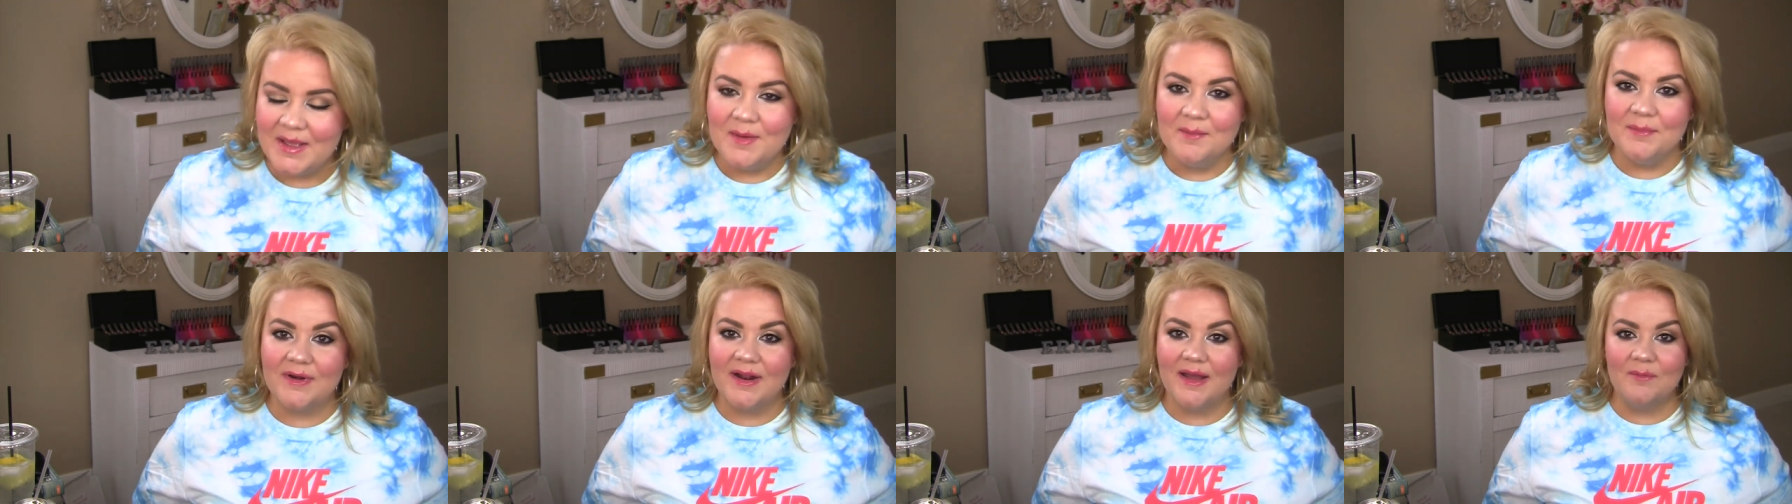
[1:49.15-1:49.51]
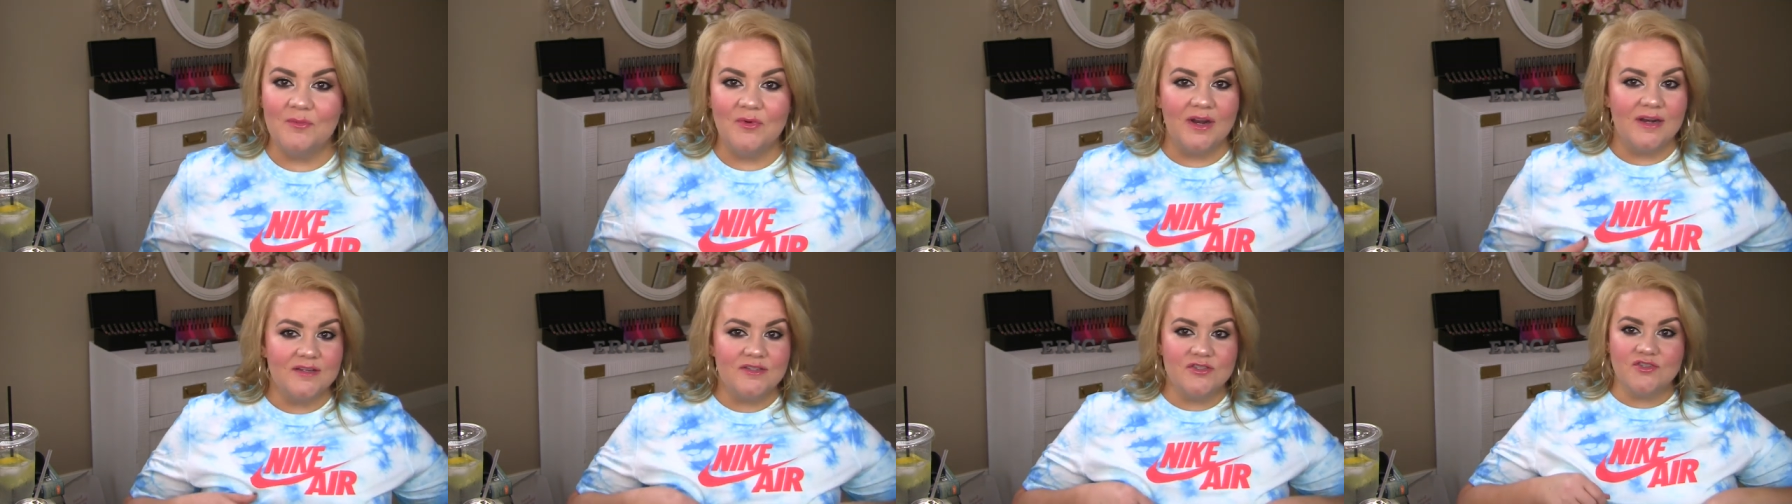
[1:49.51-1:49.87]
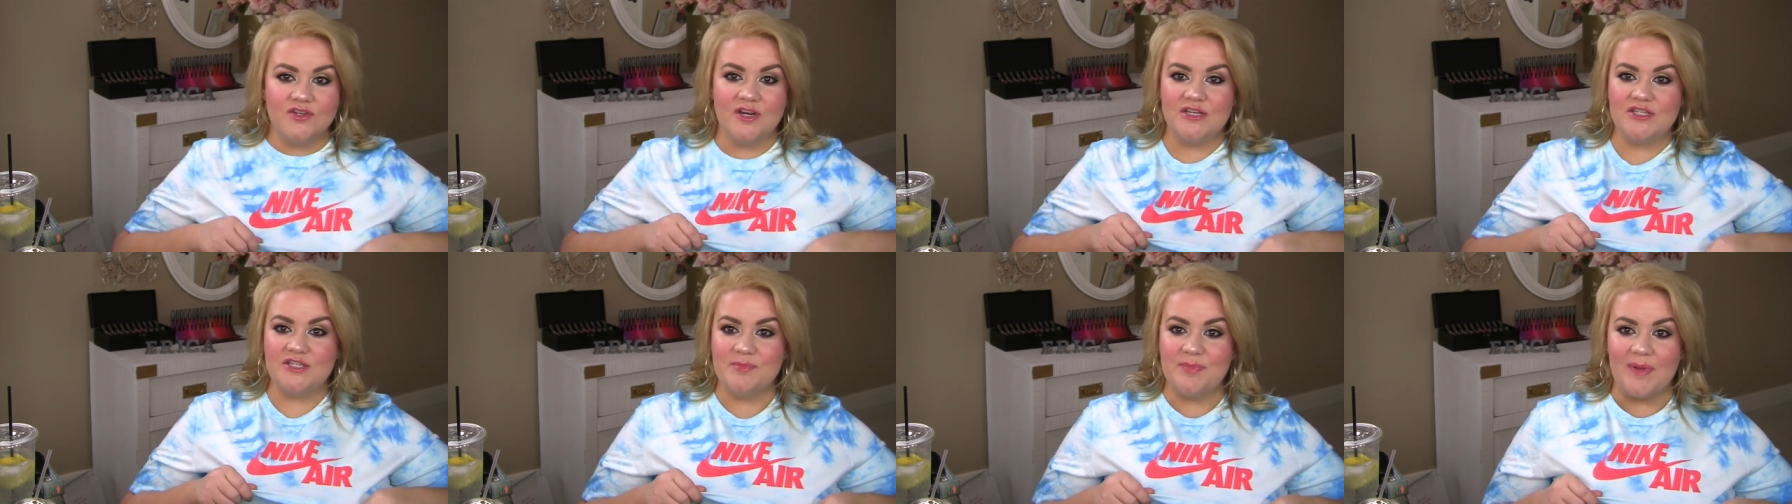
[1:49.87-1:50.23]
But I'm wearing
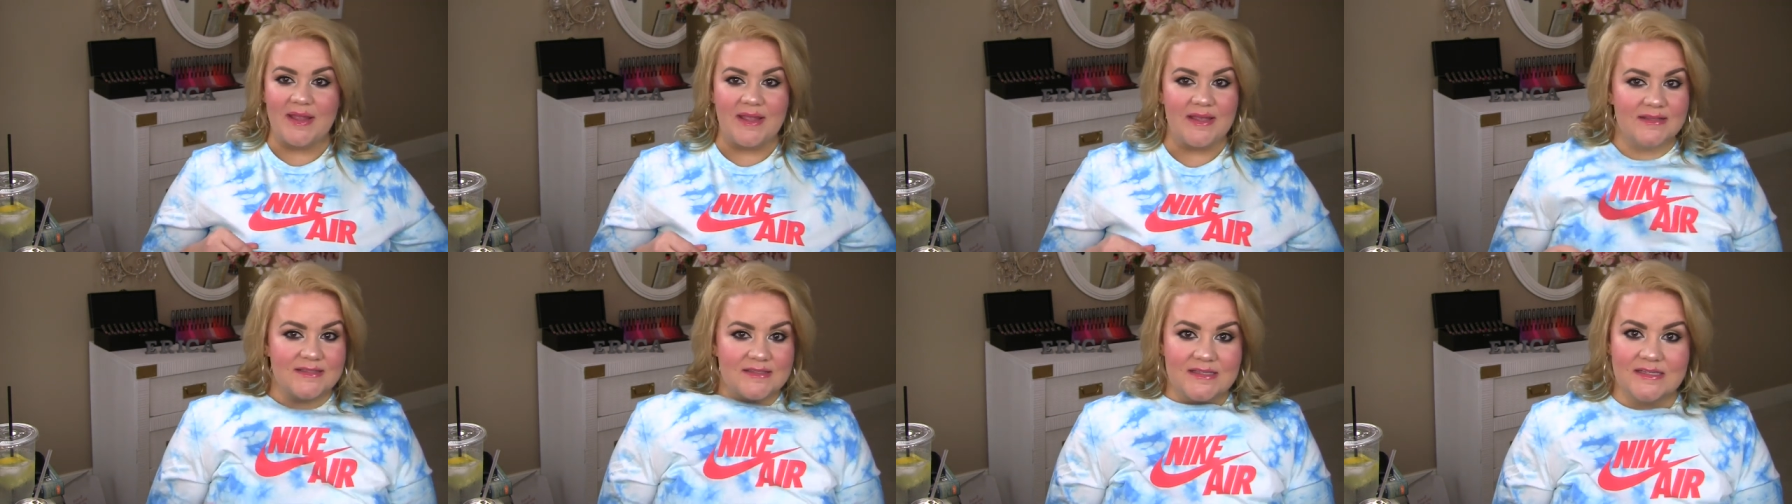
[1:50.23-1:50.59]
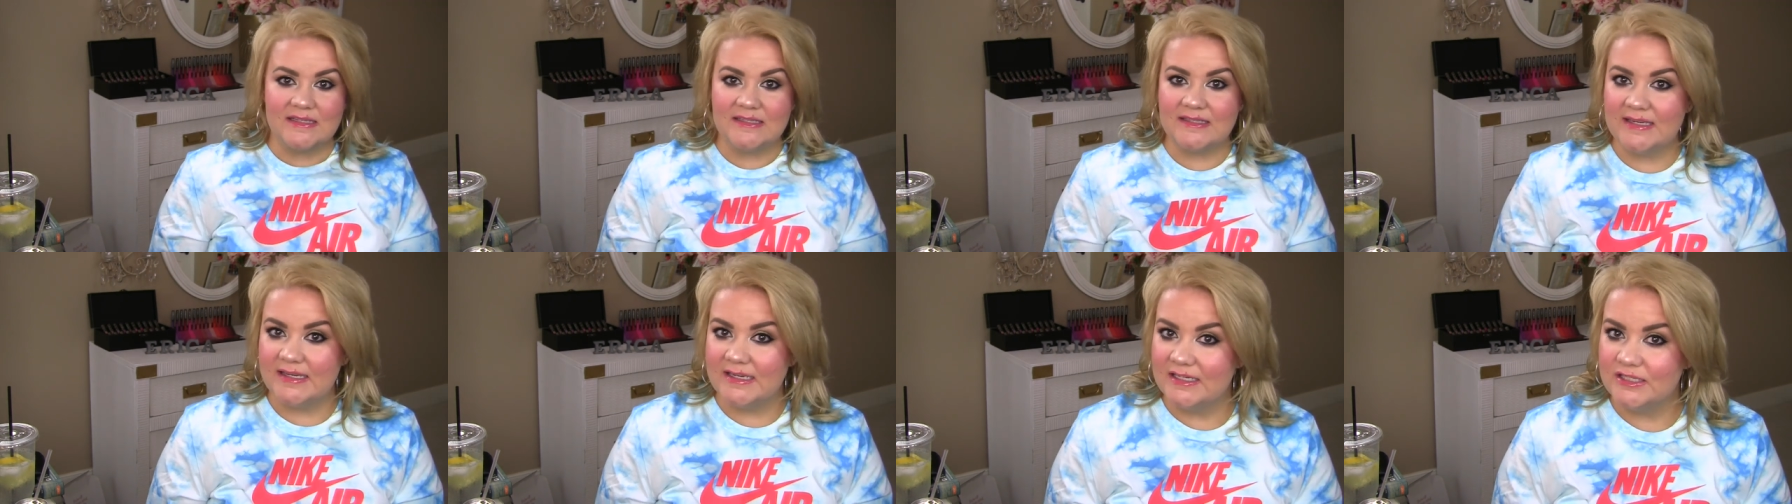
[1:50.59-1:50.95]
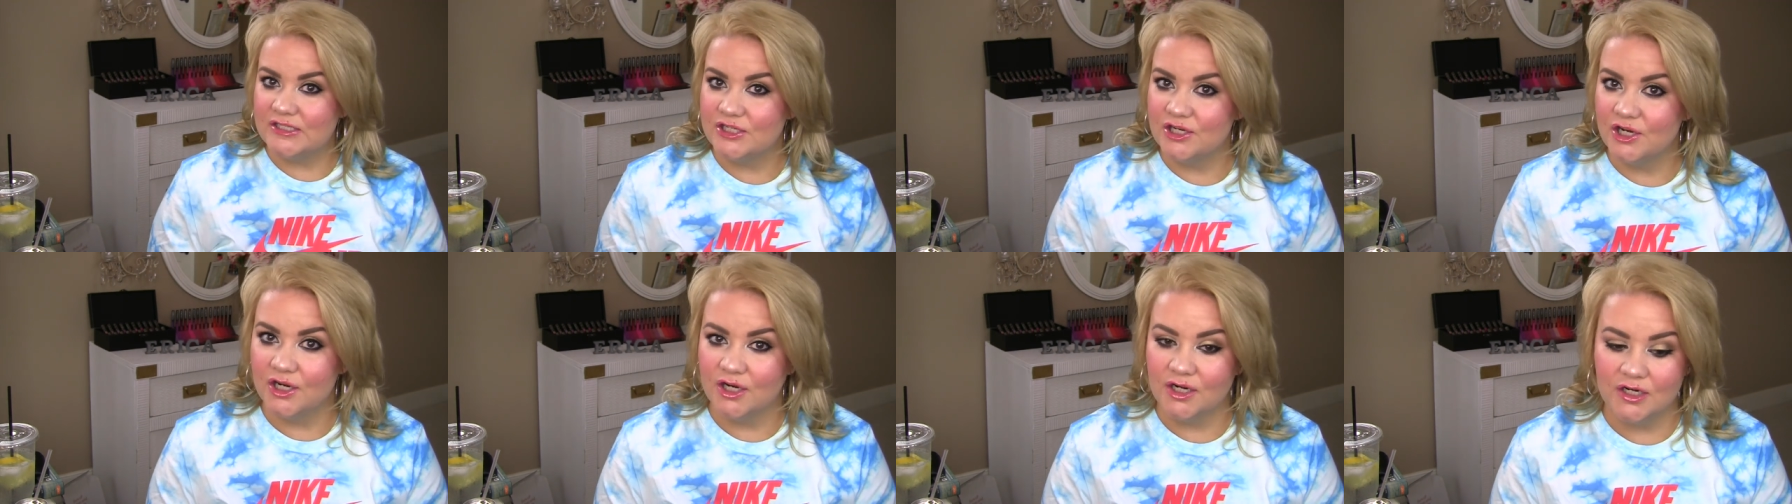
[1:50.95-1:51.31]
stretchy pants and a
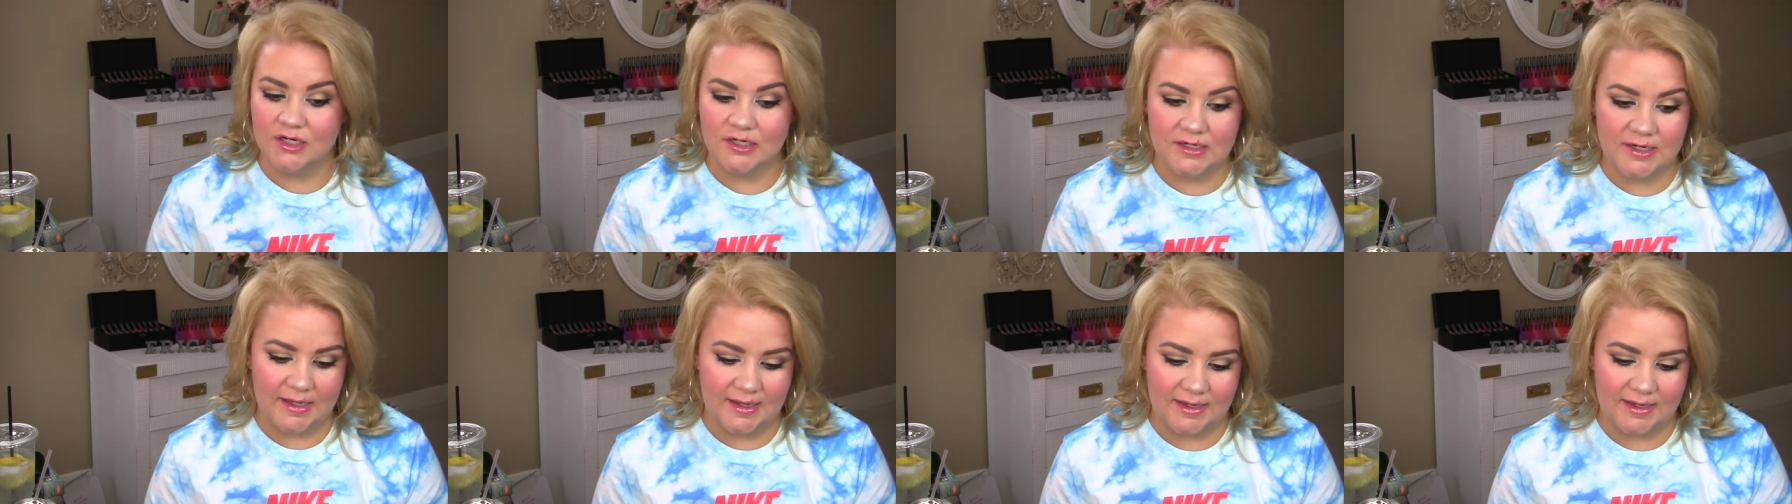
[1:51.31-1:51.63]
t-shirt